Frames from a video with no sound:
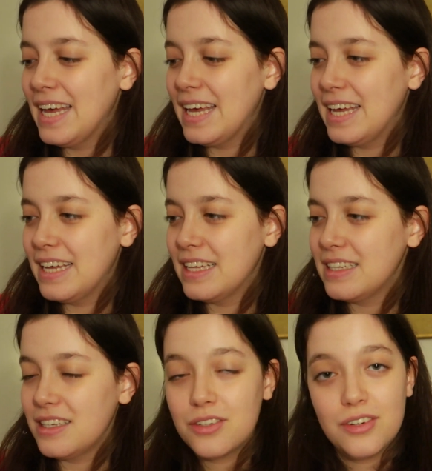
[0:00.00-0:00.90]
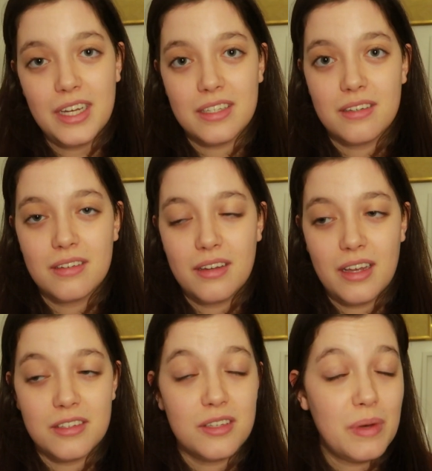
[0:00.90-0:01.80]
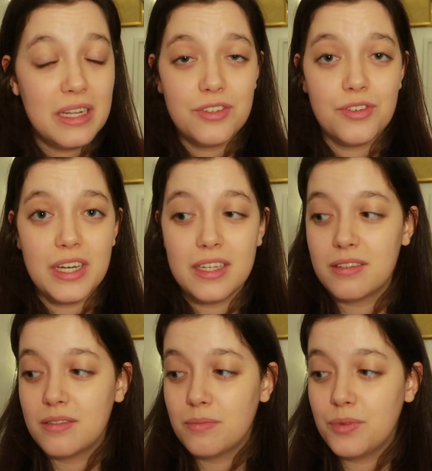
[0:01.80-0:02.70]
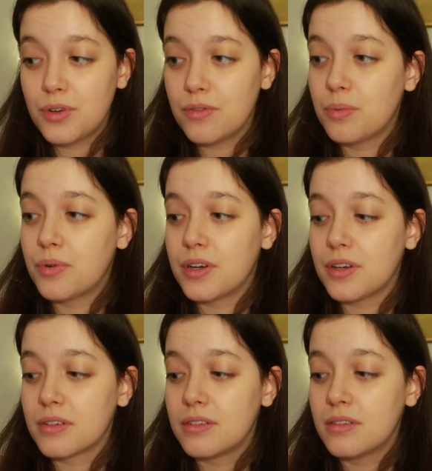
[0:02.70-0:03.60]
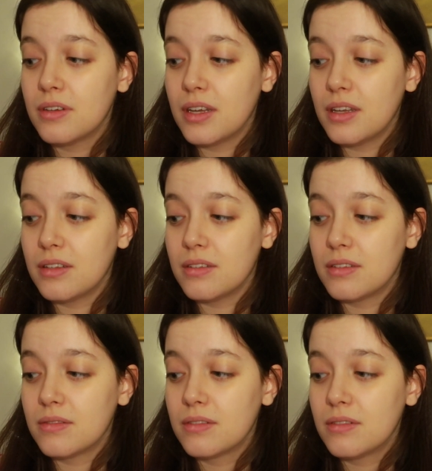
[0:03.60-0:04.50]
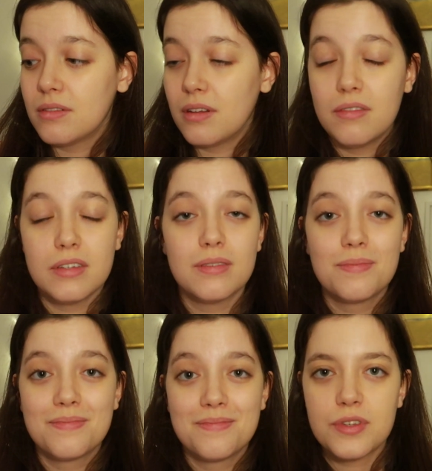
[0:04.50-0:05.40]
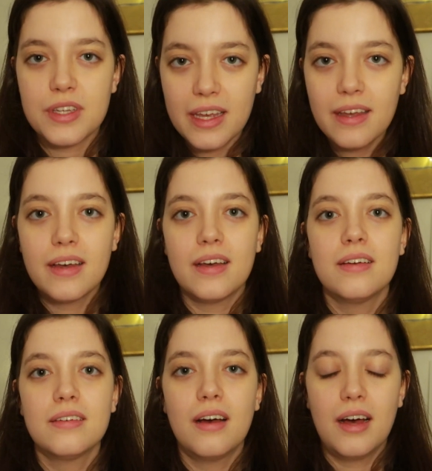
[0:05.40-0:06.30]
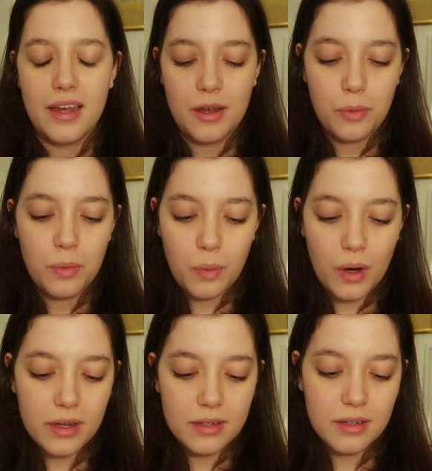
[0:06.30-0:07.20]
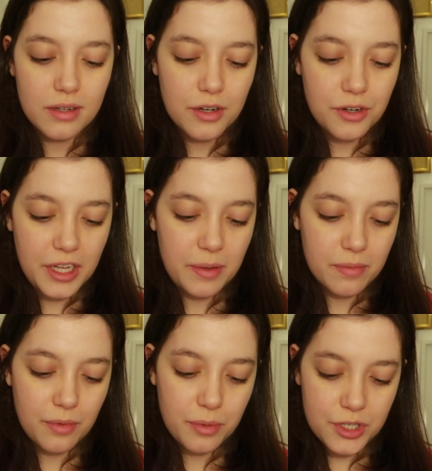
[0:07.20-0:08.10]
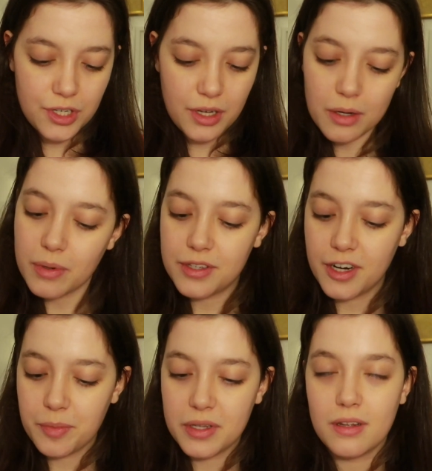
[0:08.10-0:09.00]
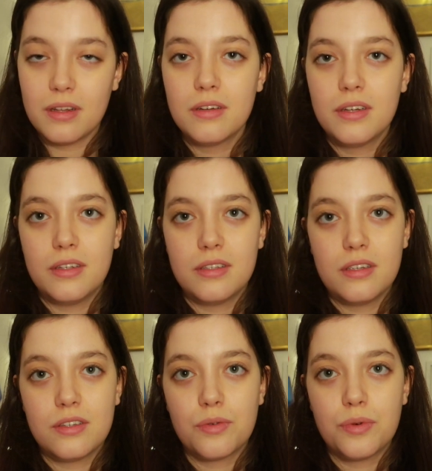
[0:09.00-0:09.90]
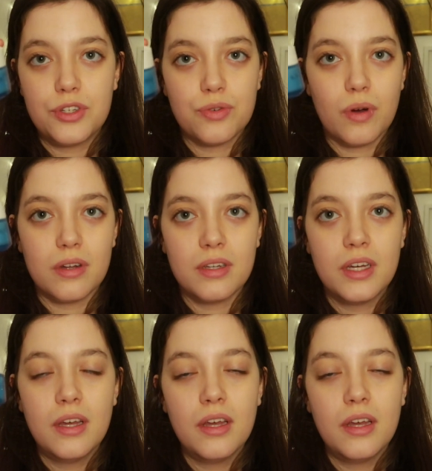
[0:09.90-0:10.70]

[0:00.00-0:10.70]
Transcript: and it's great. Smell is great, beautiful product, and love it. For skincare, I have one cream, Vichy Aqua Terminal. This is a rich one.